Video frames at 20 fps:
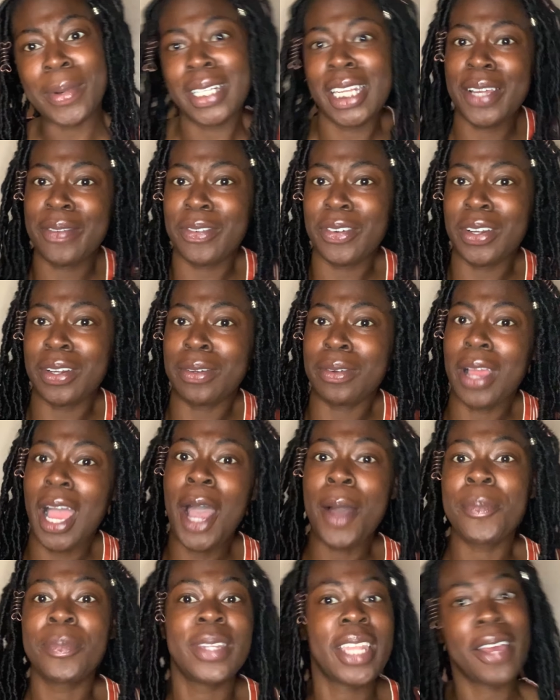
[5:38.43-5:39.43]
never
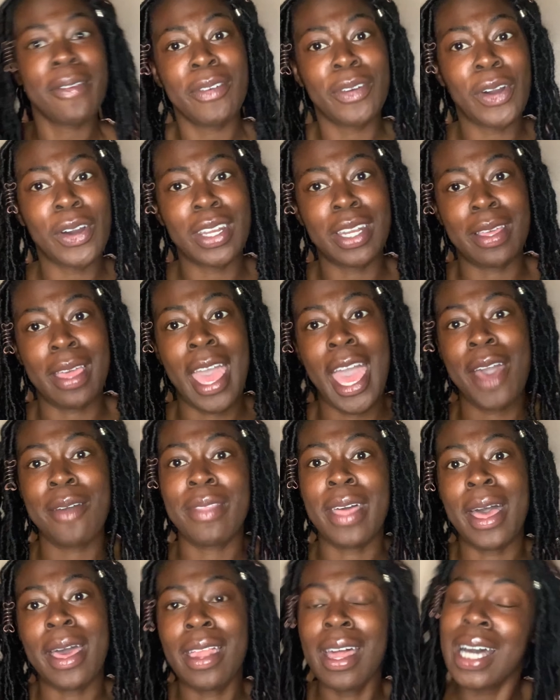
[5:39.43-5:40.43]
gonna have
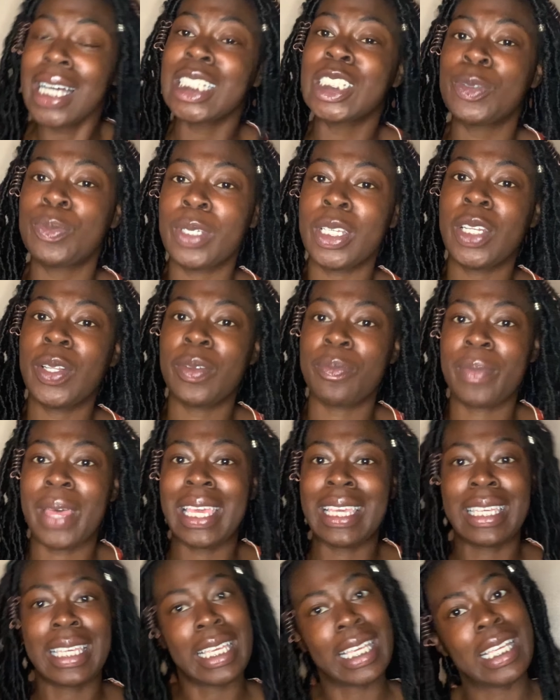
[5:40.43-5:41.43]
that husband and my
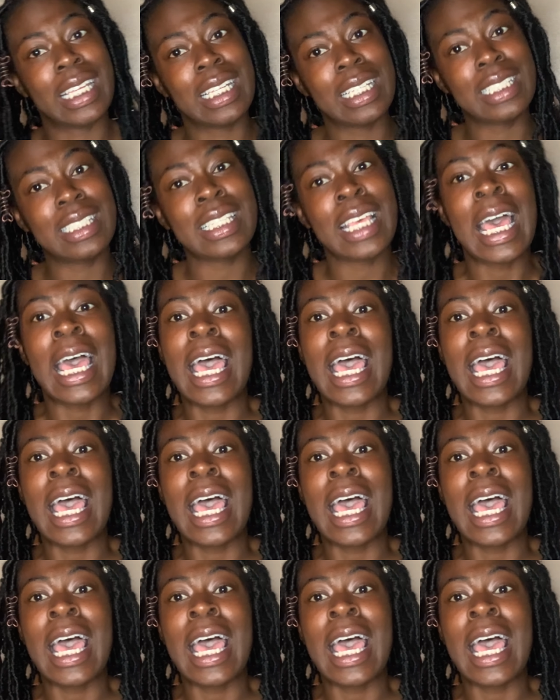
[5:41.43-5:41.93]
kids